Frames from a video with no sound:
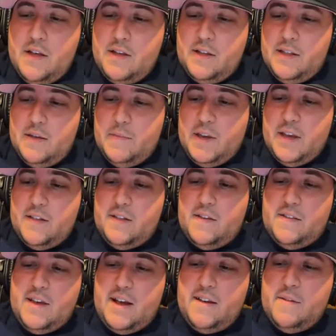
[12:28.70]
Let me get
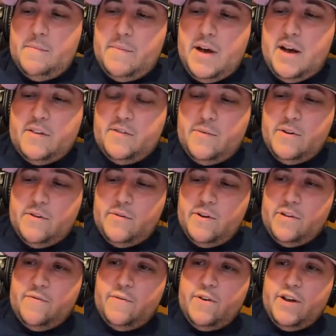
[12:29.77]
this out of the box real
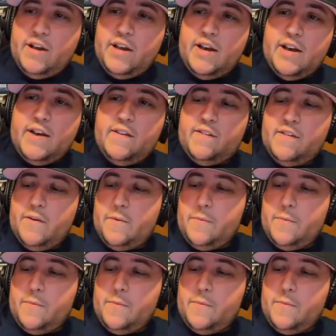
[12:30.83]
quick for you guys.